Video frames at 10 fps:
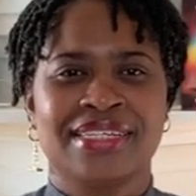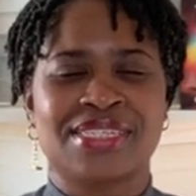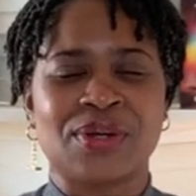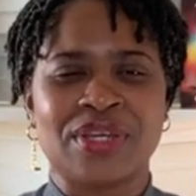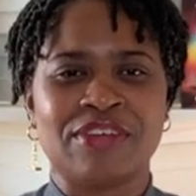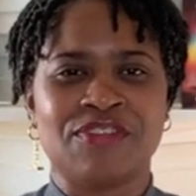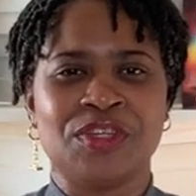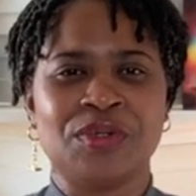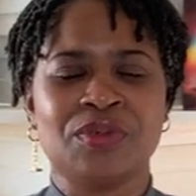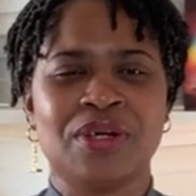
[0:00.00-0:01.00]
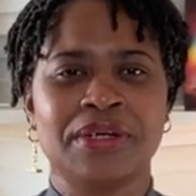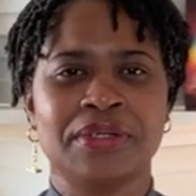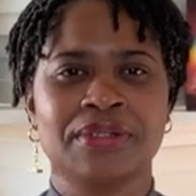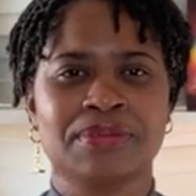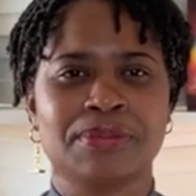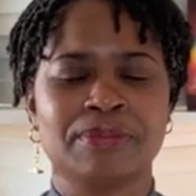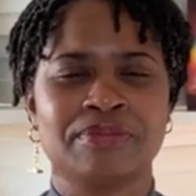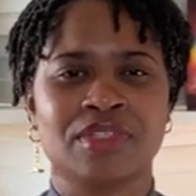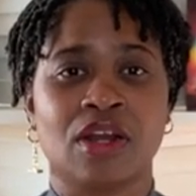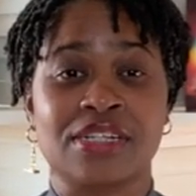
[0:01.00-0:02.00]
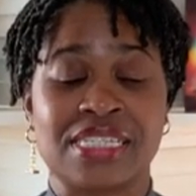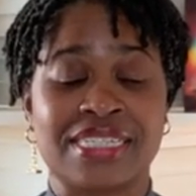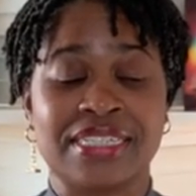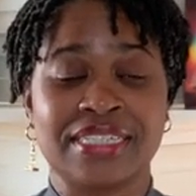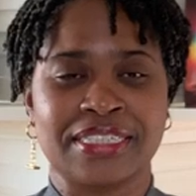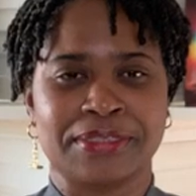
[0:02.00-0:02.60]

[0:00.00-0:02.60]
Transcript: So if you are stuck,